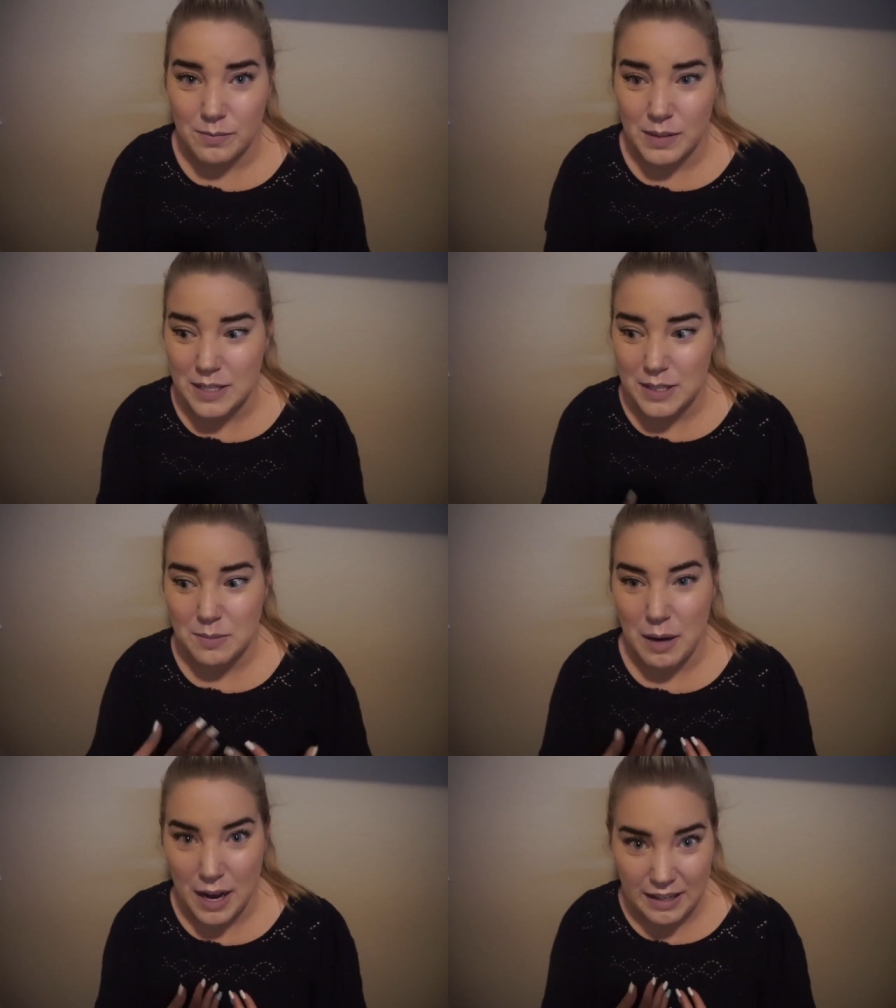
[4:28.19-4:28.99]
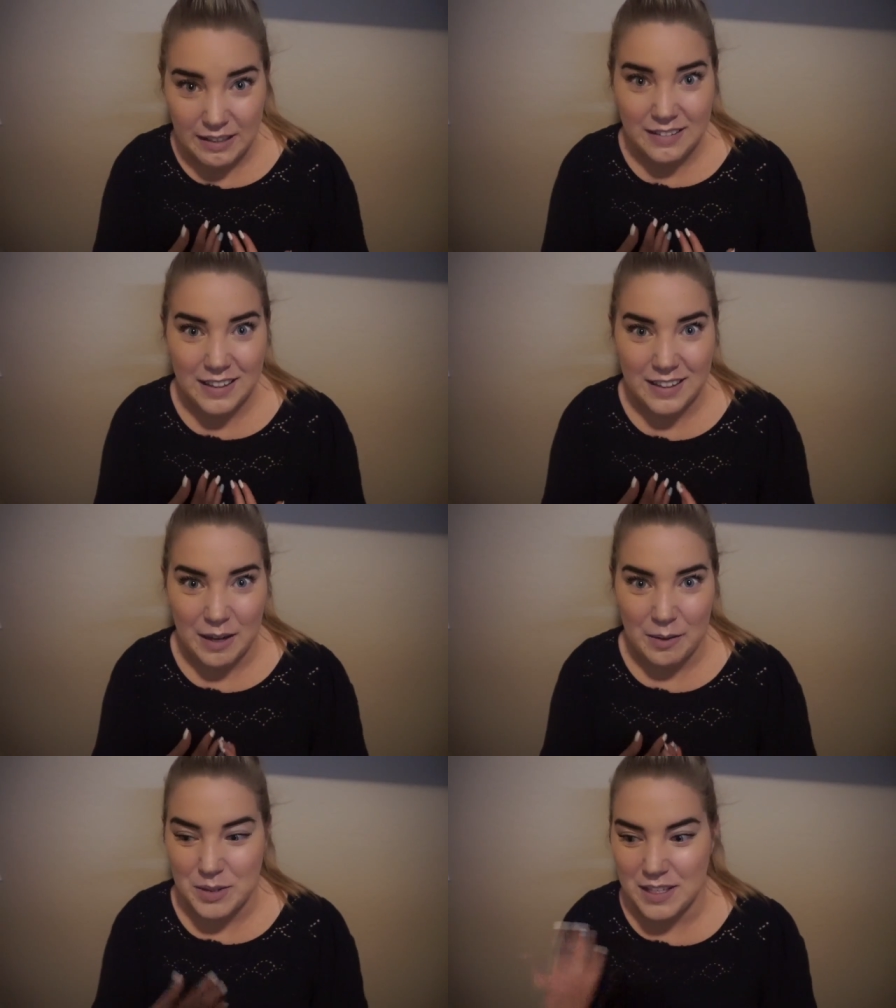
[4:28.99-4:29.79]
It's mine, and
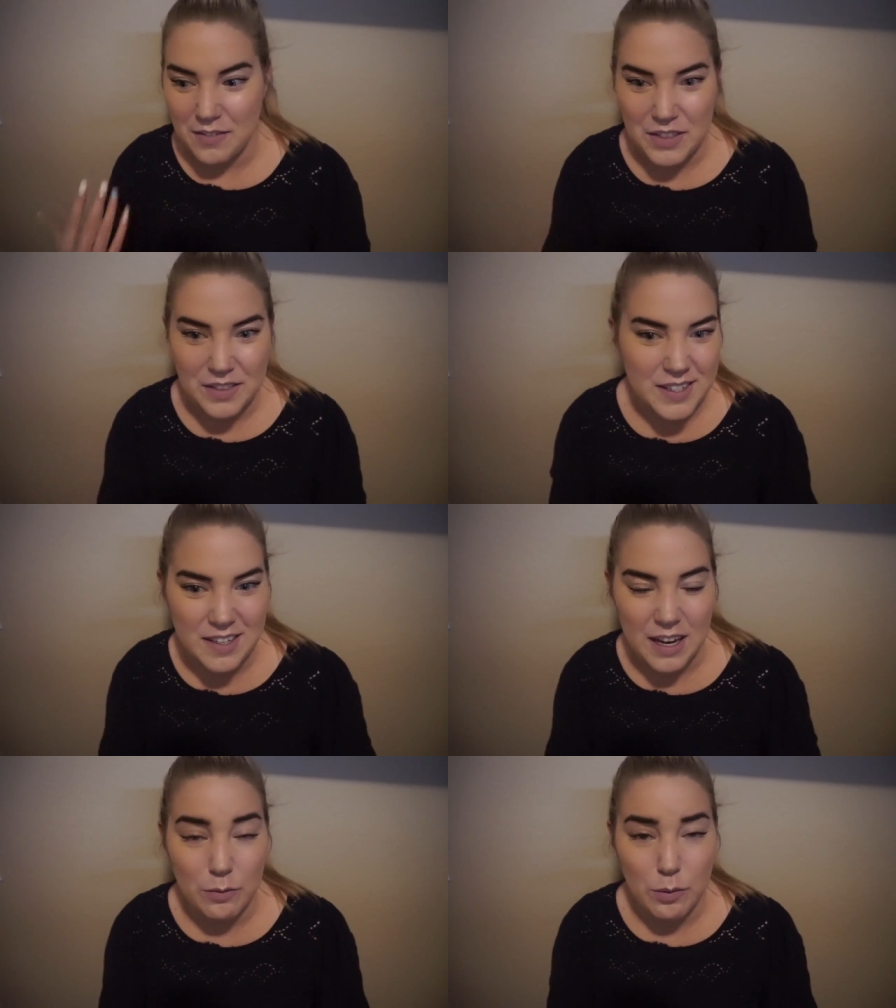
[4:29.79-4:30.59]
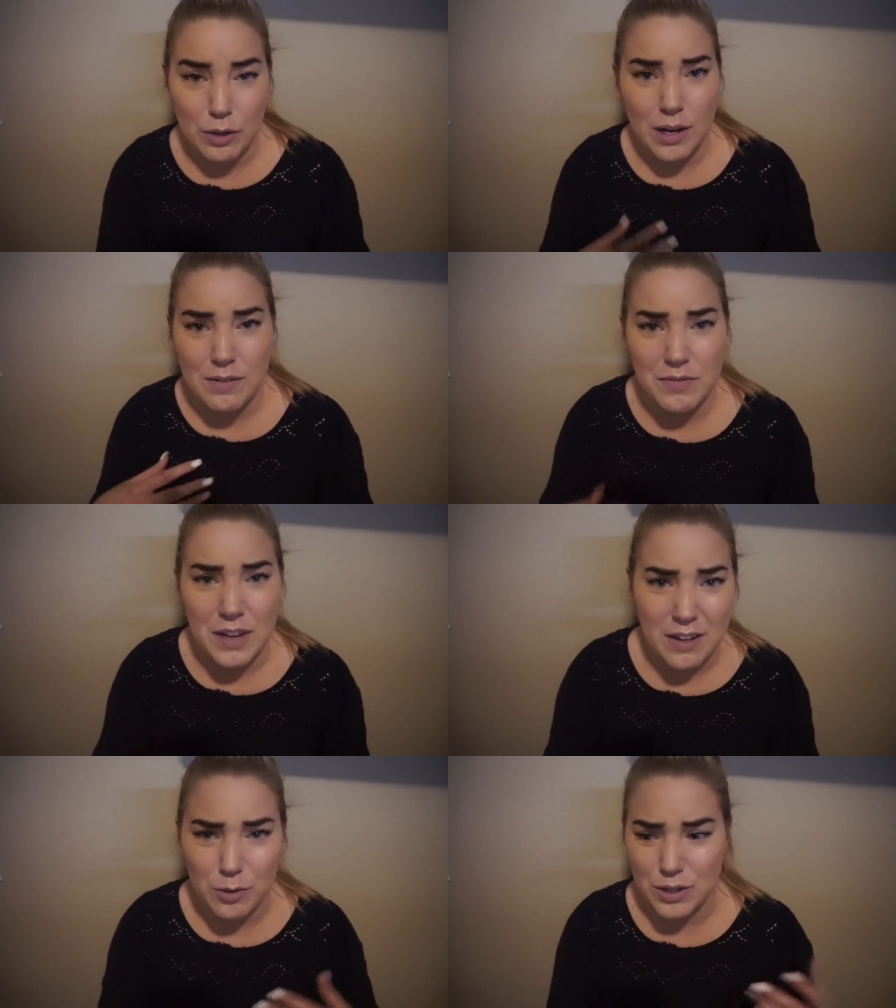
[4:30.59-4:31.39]
I was given this life. Whether I
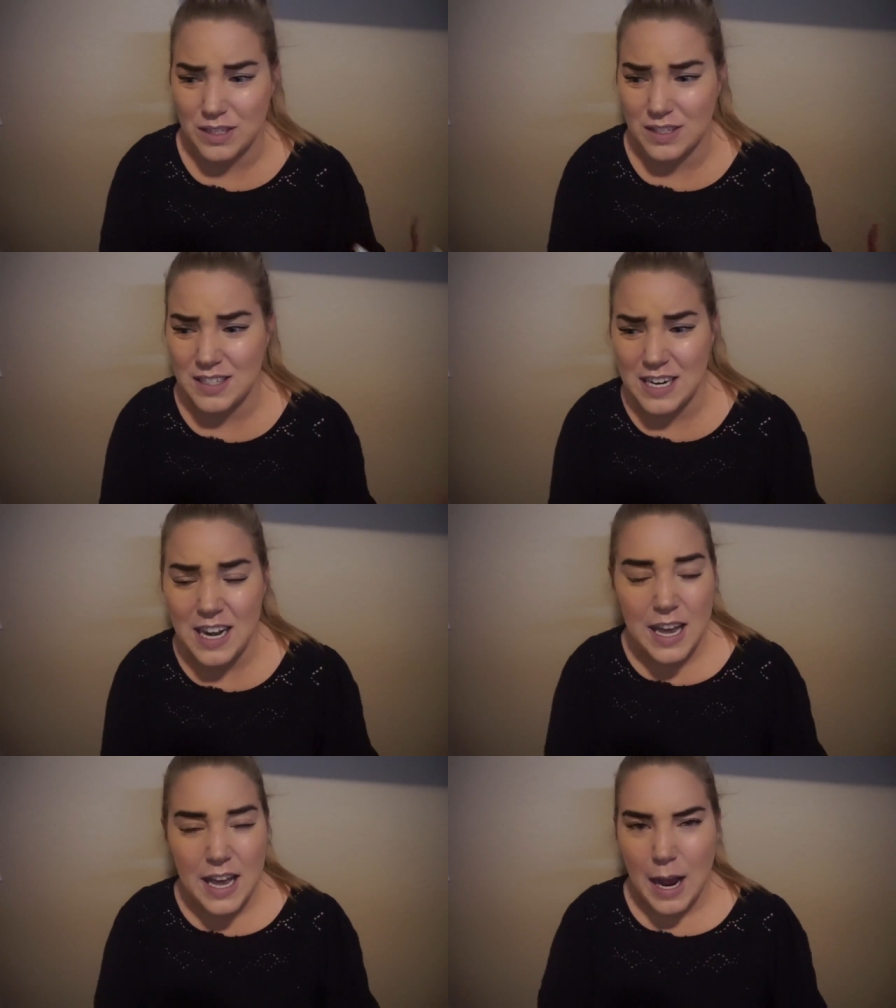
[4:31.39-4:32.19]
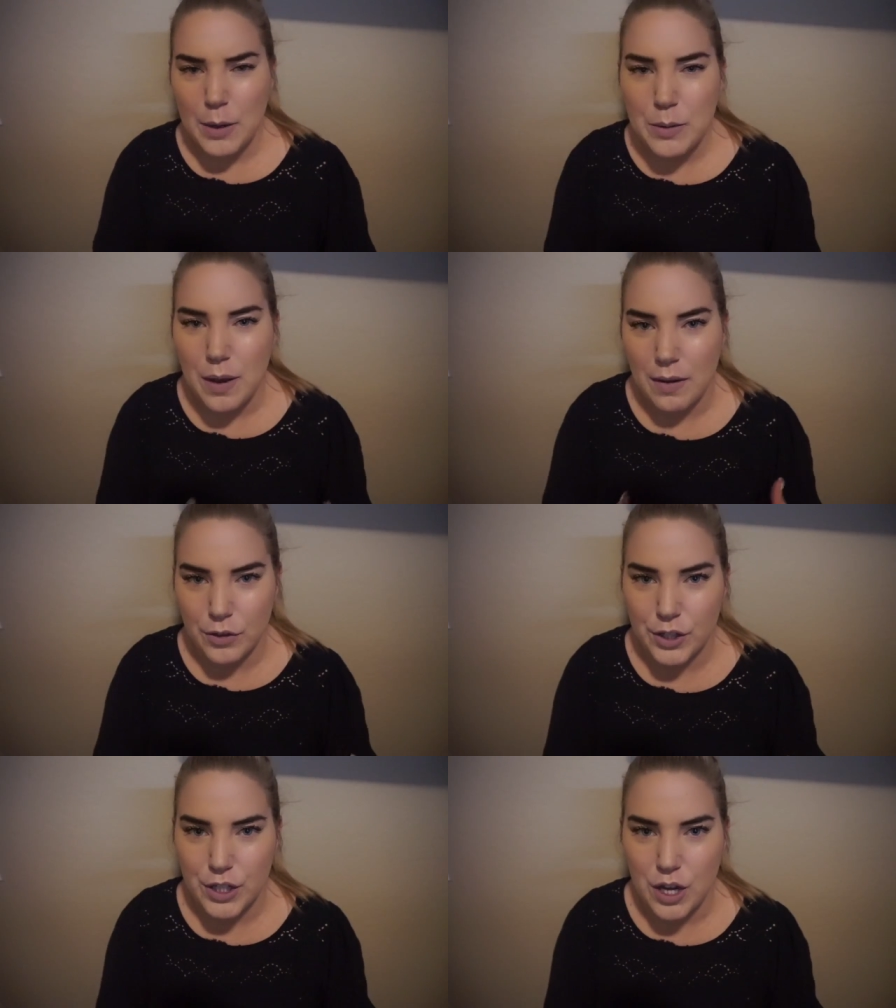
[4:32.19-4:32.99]
fail or succeed, how are you ever
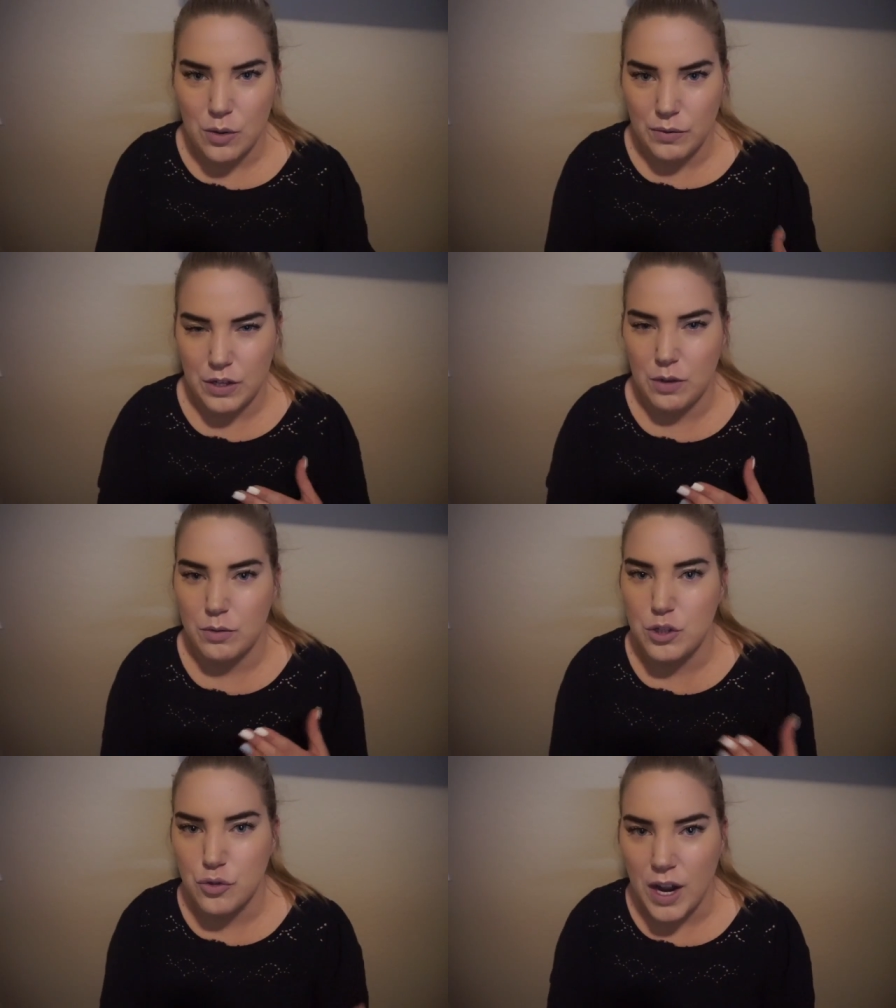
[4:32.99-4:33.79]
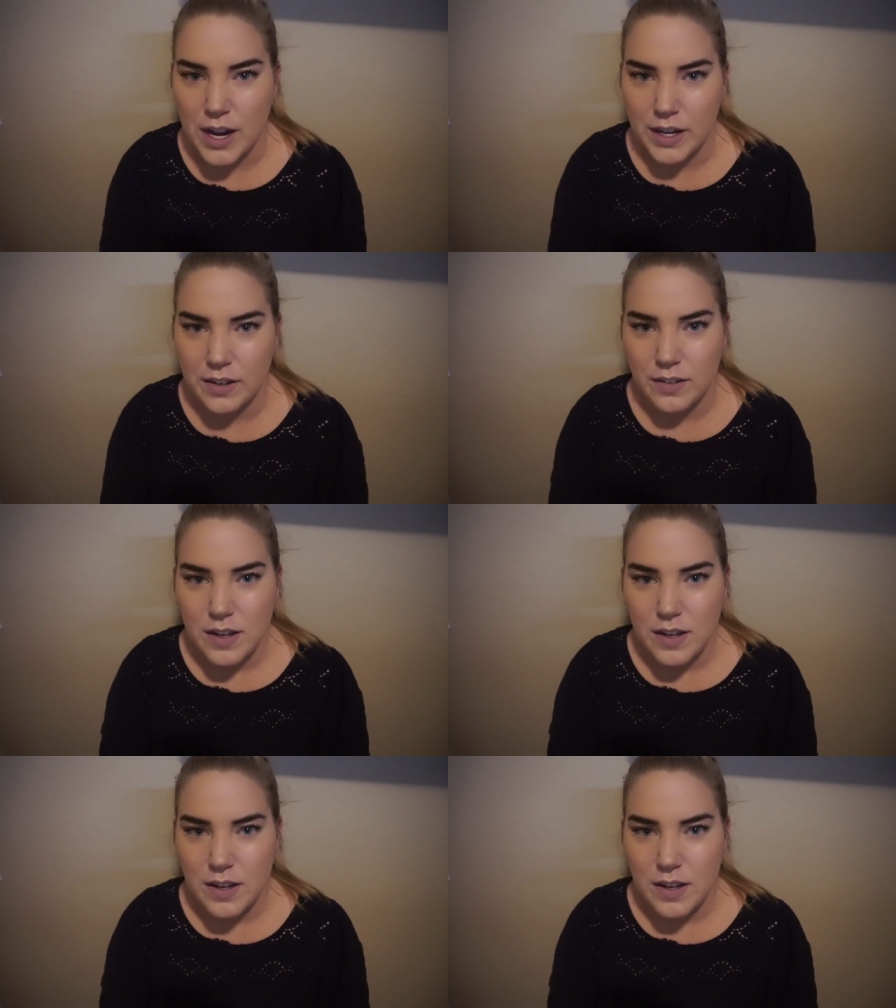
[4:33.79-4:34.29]
going to know if you don't try?